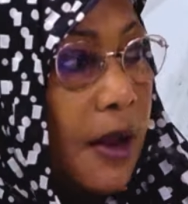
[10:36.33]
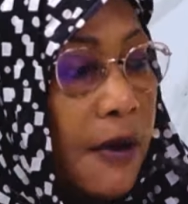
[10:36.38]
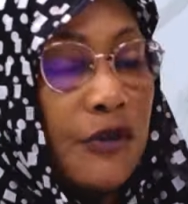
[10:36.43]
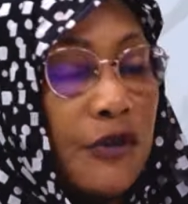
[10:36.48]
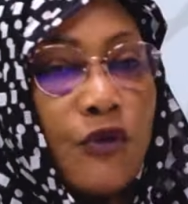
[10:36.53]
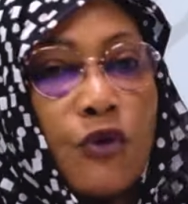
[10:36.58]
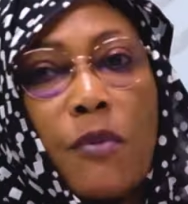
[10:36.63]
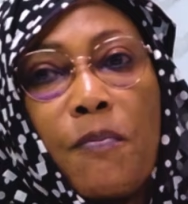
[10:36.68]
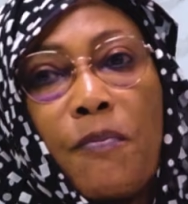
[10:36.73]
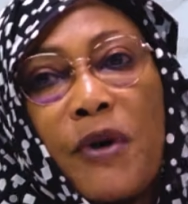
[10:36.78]

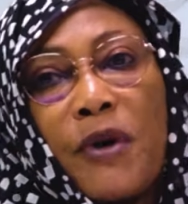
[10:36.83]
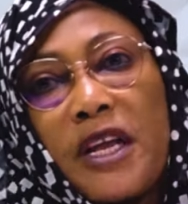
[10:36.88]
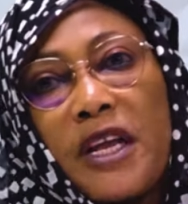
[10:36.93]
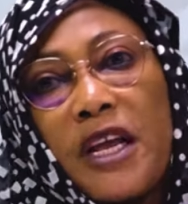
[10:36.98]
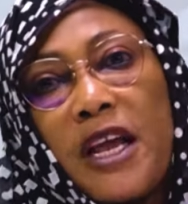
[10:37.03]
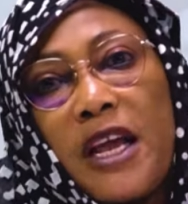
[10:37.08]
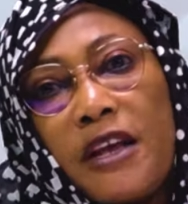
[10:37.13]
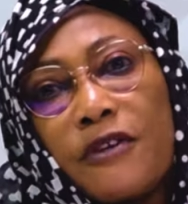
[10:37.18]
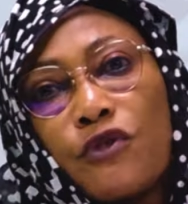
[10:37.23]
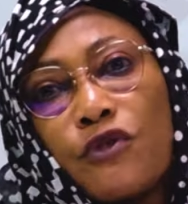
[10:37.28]
So, but he
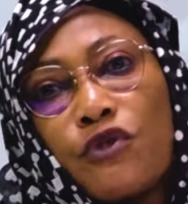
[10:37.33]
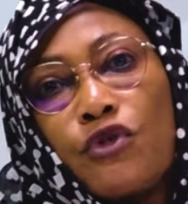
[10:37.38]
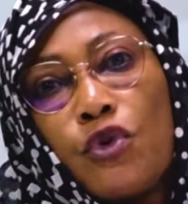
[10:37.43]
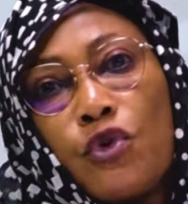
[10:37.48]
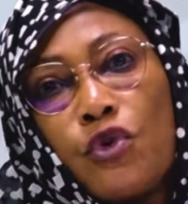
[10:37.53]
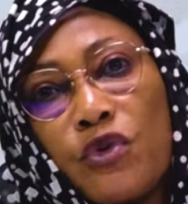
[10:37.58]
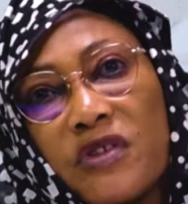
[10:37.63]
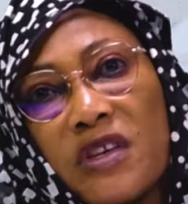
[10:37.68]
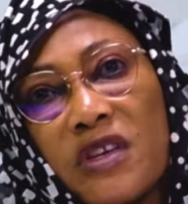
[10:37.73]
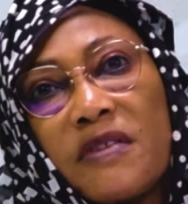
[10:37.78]
is
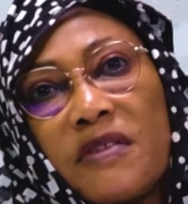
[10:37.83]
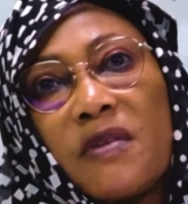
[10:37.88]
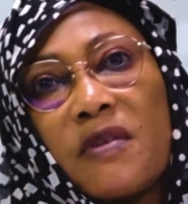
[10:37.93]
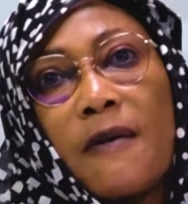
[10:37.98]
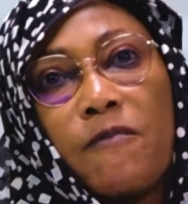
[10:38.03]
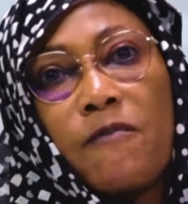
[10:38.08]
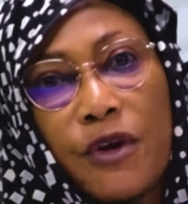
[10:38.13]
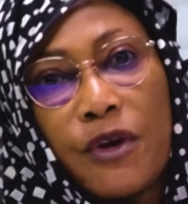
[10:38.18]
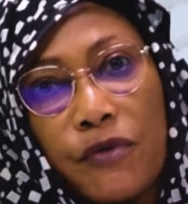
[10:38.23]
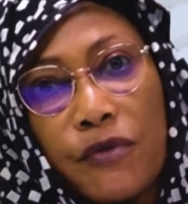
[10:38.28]
using
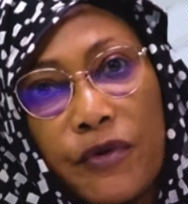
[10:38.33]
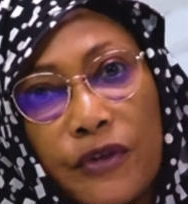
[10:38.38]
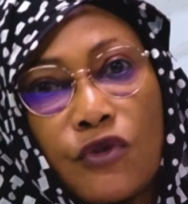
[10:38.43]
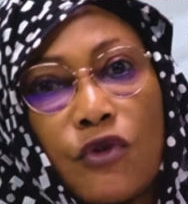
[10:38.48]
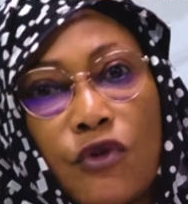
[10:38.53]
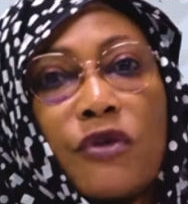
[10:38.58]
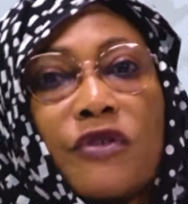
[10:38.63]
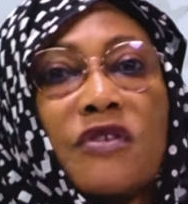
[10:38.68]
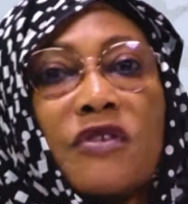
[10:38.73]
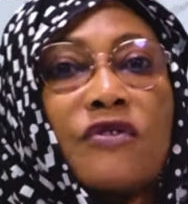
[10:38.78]
the
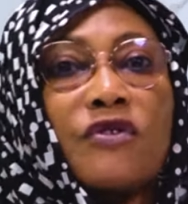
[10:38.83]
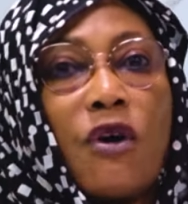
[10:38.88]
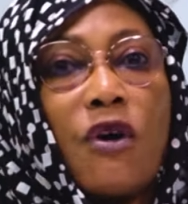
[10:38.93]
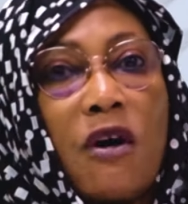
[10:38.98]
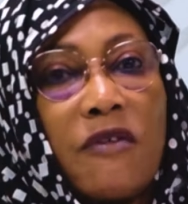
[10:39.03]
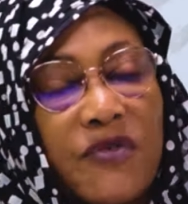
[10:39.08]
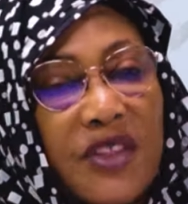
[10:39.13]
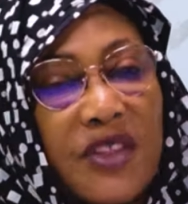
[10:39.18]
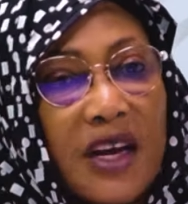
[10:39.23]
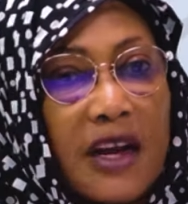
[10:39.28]
resources
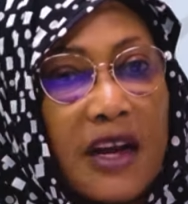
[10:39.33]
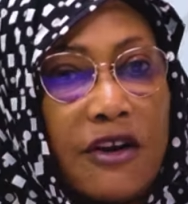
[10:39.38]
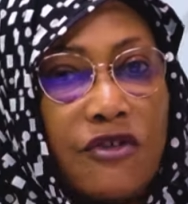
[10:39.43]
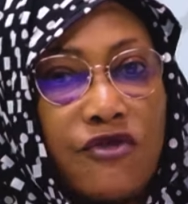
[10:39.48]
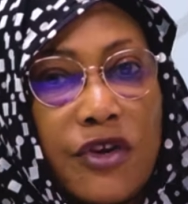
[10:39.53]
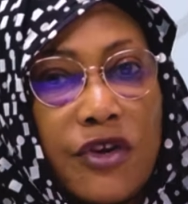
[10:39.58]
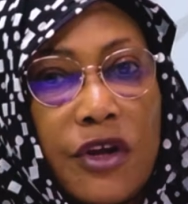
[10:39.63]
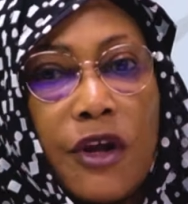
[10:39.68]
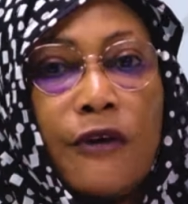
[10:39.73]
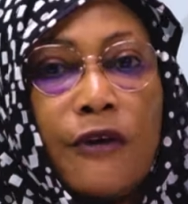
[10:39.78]
of the
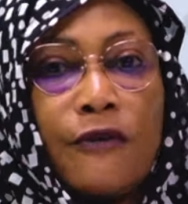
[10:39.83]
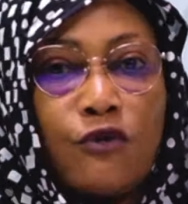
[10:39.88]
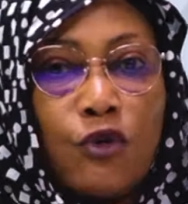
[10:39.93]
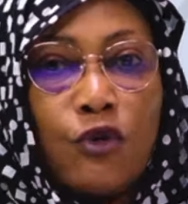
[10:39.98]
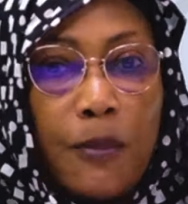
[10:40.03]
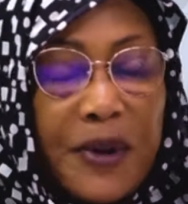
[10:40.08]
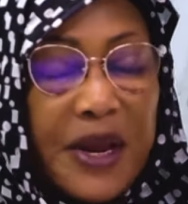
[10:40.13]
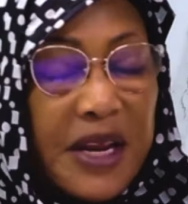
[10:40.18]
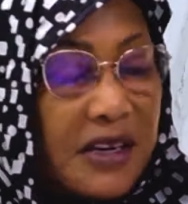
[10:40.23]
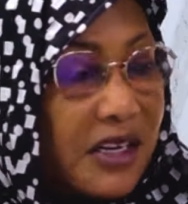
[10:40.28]
country to
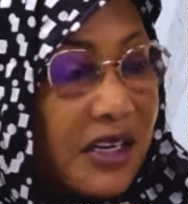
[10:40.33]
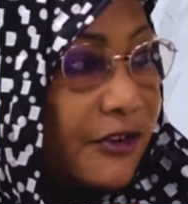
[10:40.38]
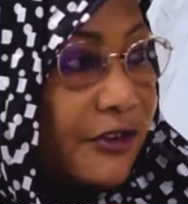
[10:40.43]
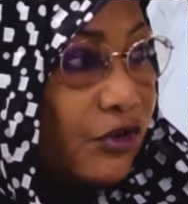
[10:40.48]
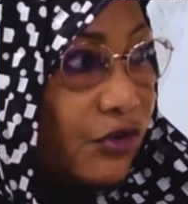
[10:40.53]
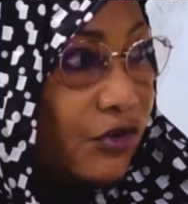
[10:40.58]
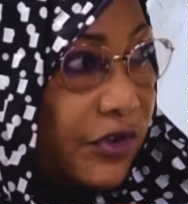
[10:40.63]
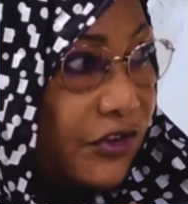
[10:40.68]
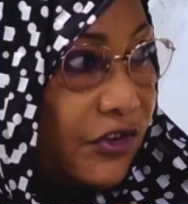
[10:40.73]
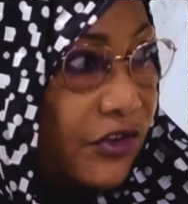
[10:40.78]
build
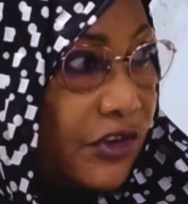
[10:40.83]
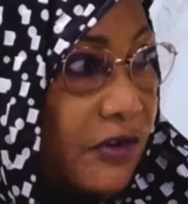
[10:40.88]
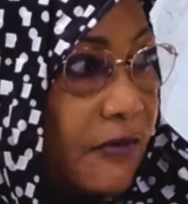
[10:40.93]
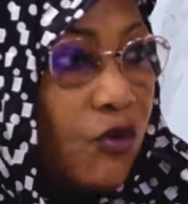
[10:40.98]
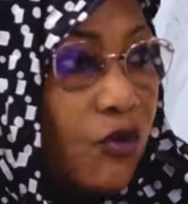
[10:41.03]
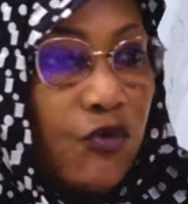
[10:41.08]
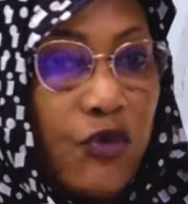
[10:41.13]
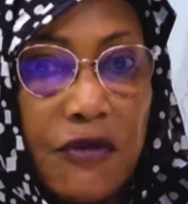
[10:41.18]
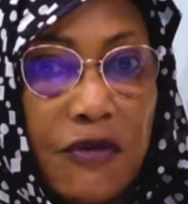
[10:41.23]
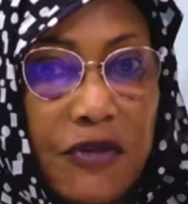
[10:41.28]
his region
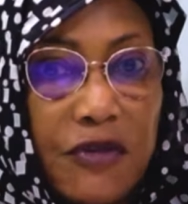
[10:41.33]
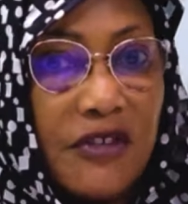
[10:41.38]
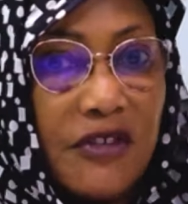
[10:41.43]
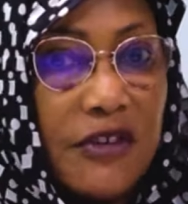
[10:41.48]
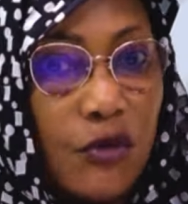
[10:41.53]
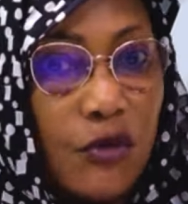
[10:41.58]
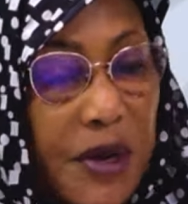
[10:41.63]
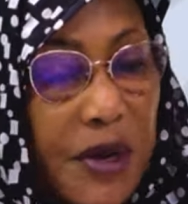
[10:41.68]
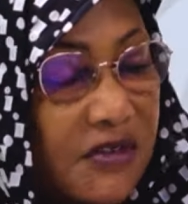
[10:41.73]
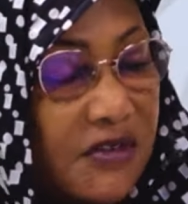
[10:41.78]
for
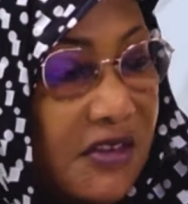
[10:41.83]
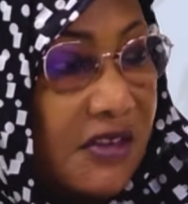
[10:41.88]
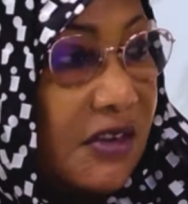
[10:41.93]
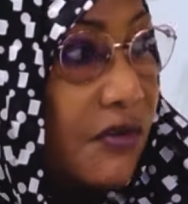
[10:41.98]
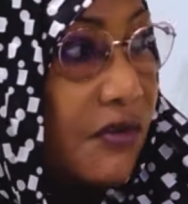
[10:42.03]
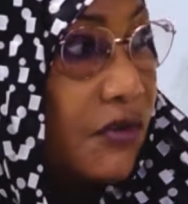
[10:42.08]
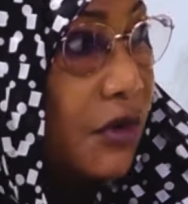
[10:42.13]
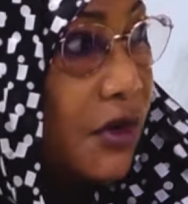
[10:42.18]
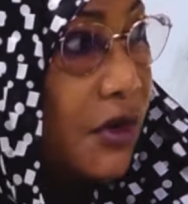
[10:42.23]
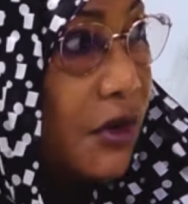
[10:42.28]
reasons best
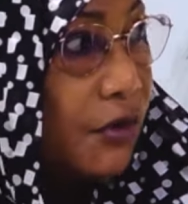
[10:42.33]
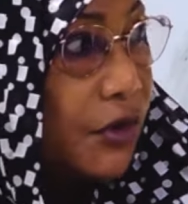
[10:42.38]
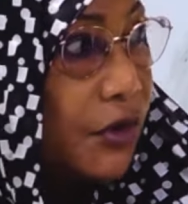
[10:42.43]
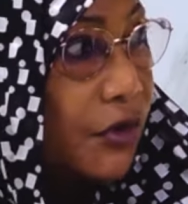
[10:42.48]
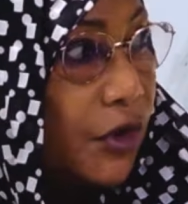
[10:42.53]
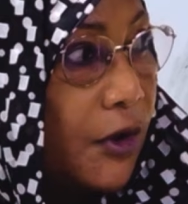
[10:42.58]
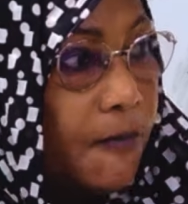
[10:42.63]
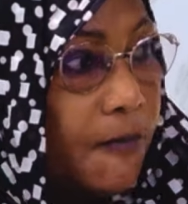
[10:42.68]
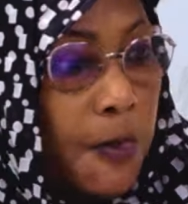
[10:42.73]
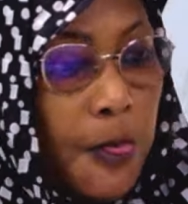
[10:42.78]
known
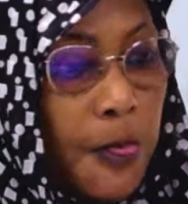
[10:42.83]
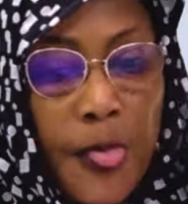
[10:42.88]
to him.